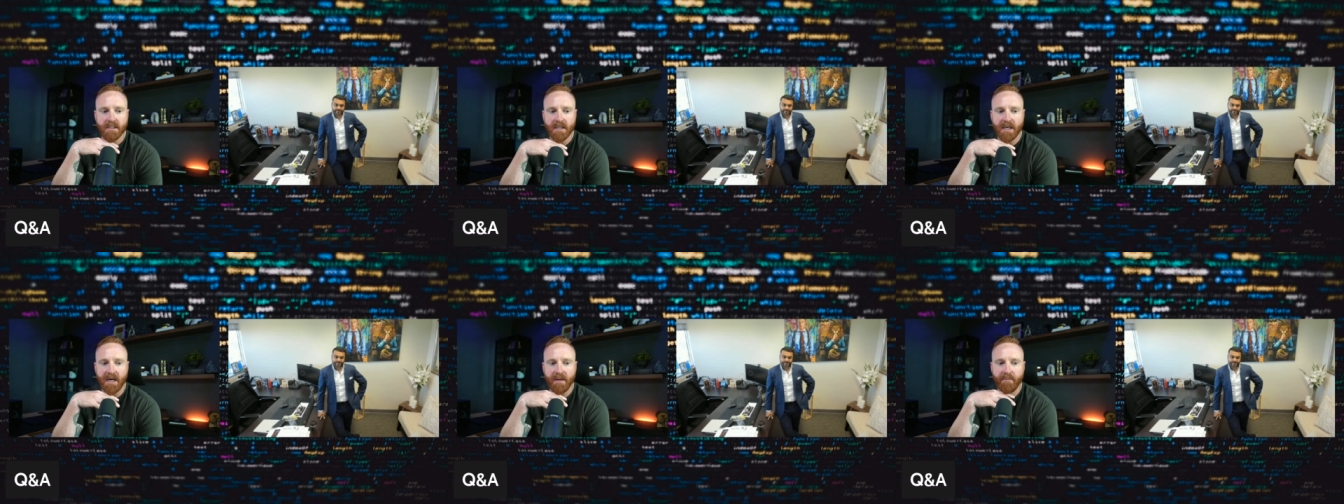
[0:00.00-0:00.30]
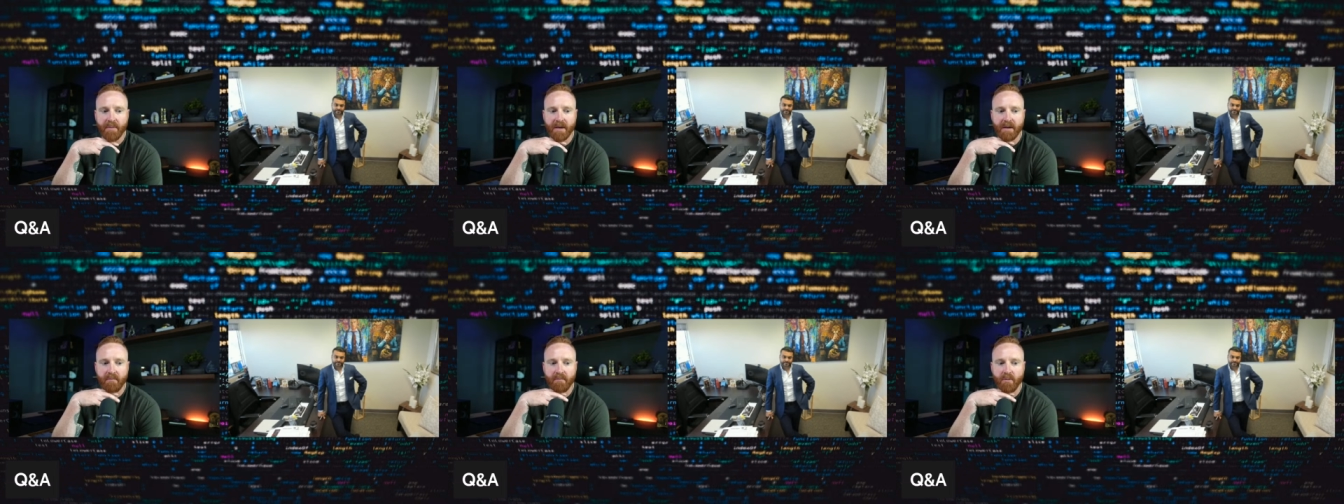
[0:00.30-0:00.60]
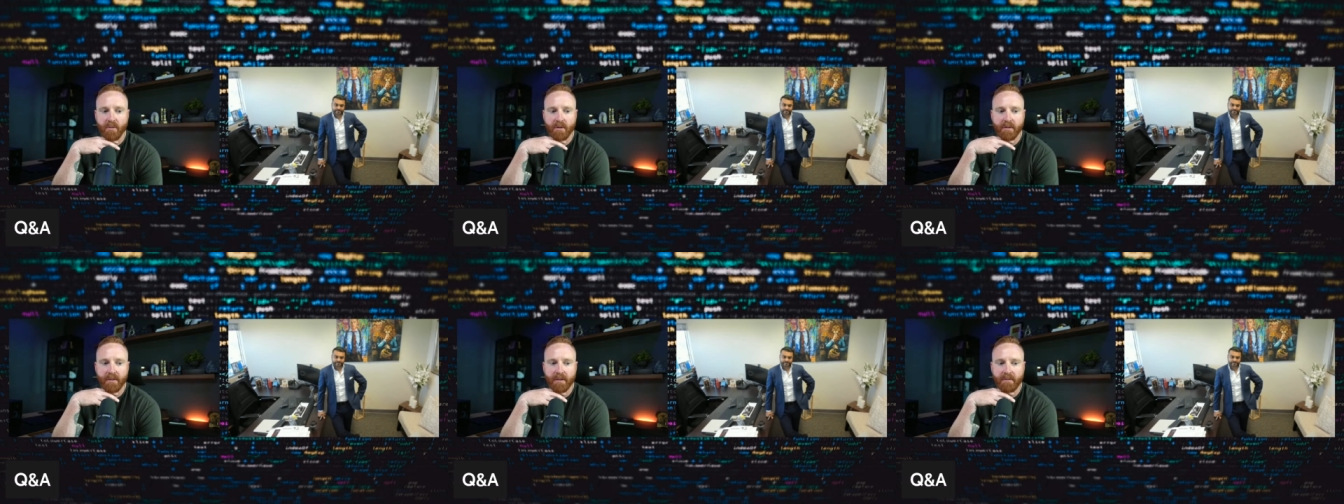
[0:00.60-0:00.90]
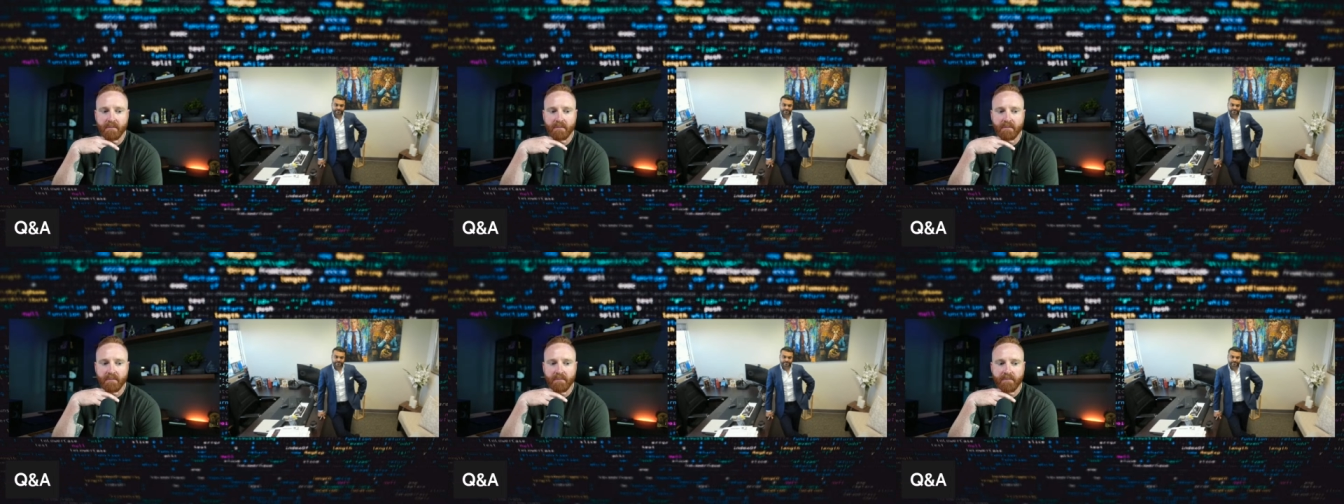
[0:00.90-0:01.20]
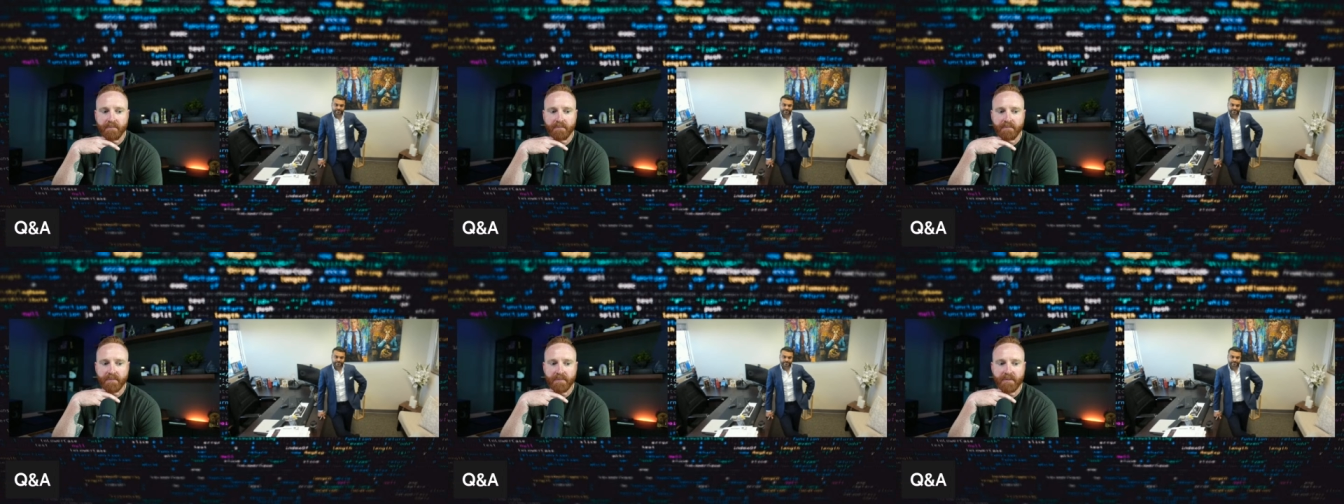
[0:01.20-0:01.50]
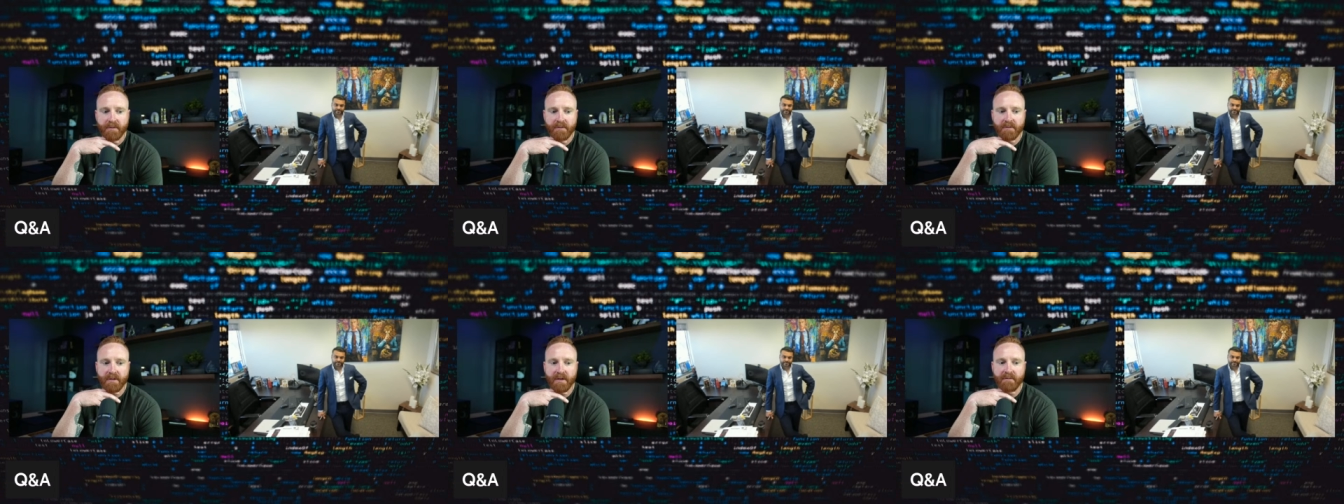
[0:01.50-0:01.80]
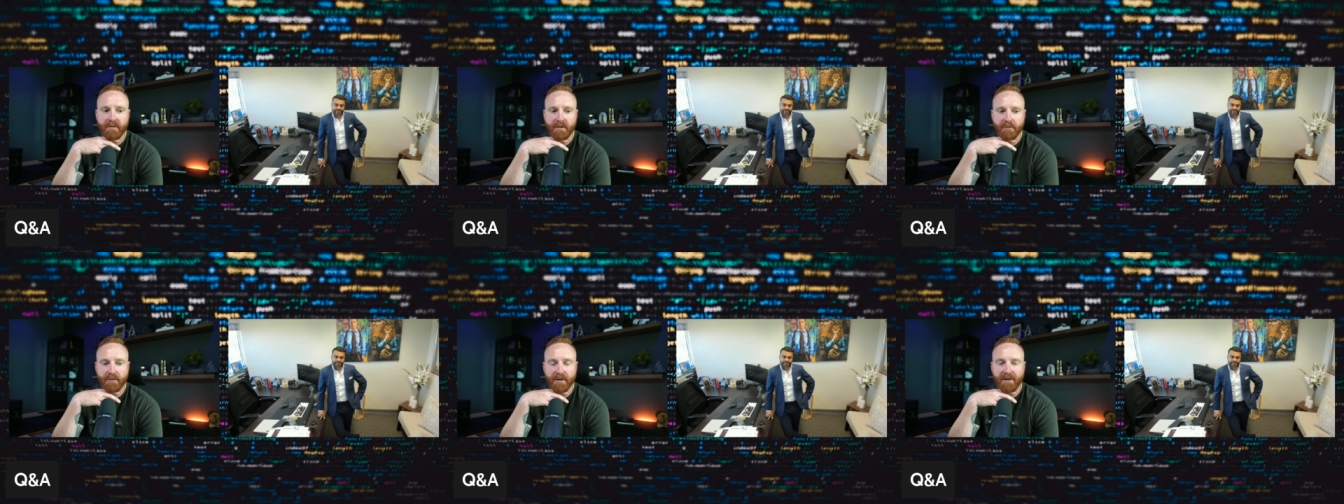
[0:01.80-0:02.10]
I bet more than
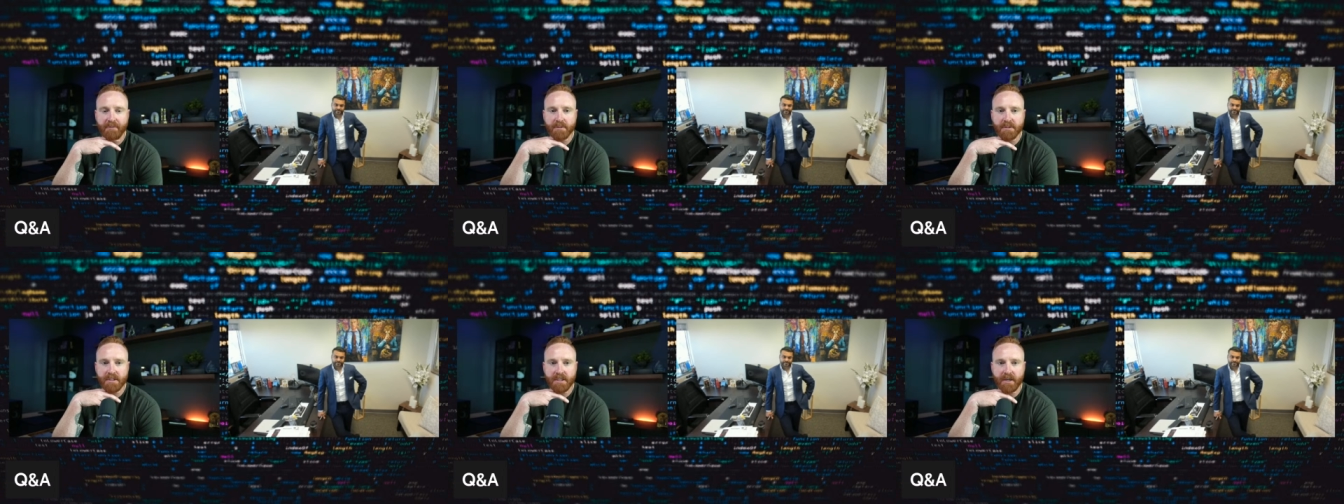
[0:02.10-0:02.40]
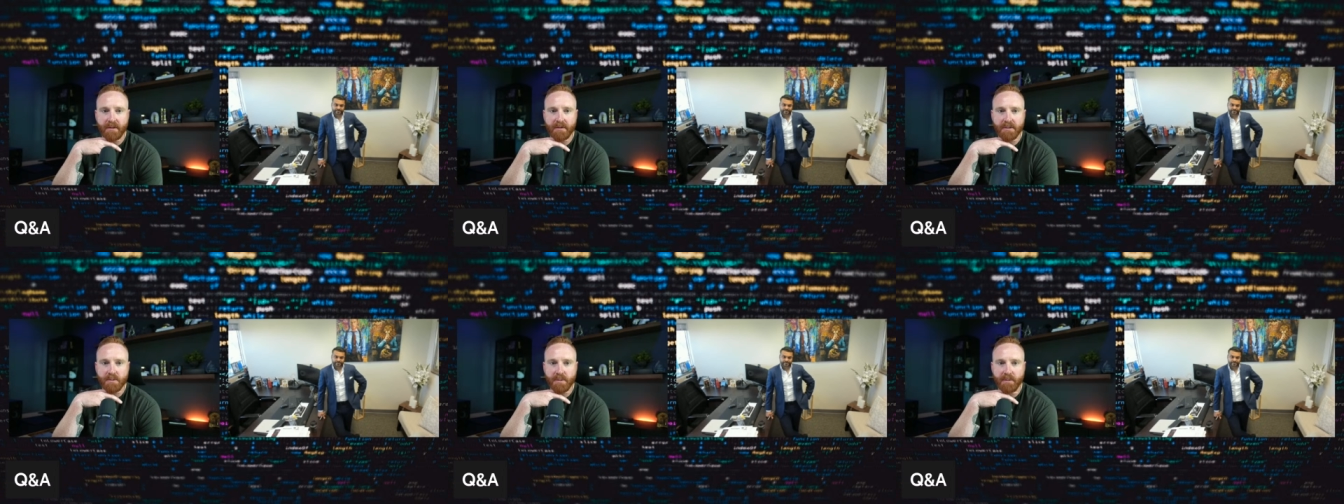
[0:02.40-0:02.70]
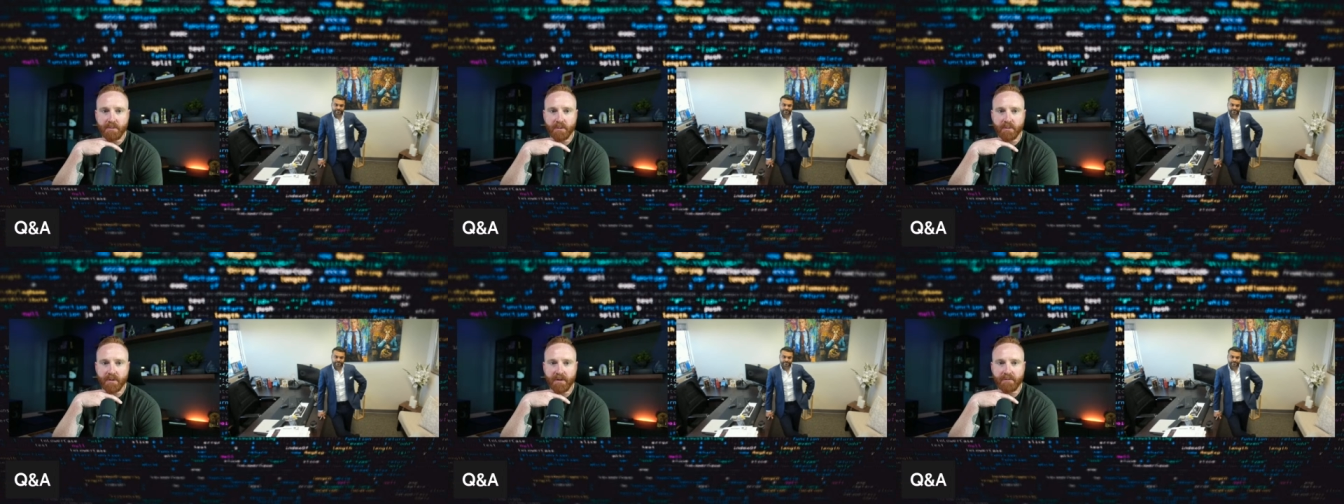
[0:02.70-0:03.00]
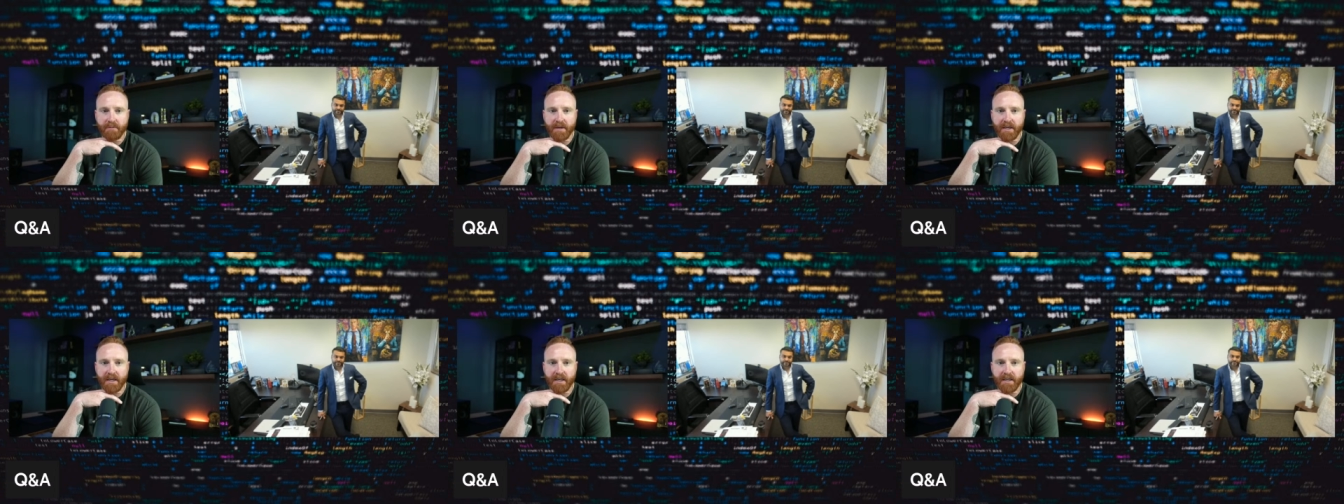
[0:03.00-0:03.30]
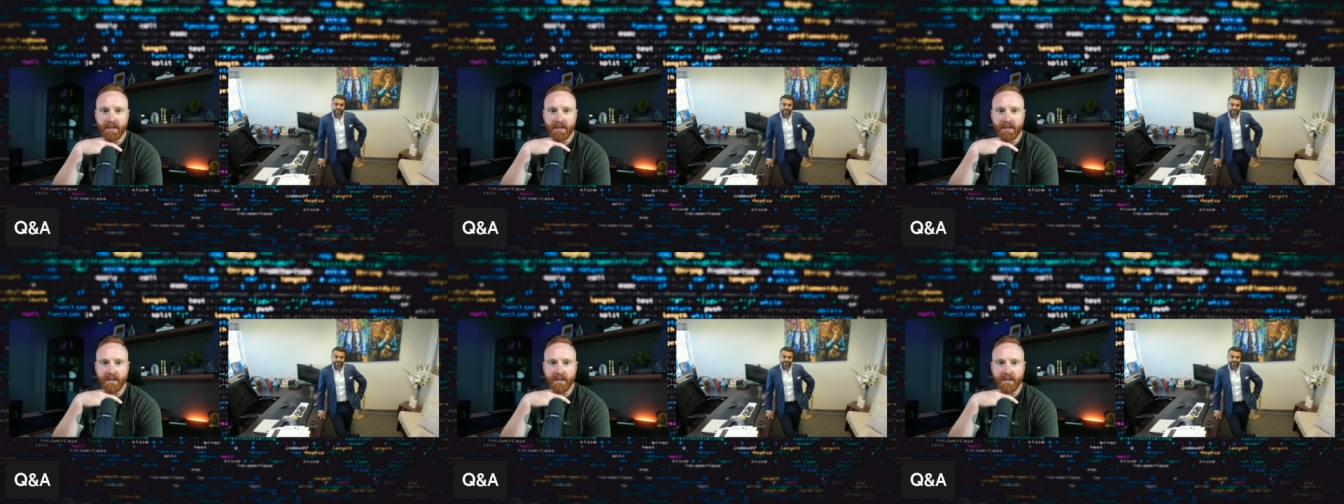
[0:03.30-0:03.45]
seventy five percent of those people refi,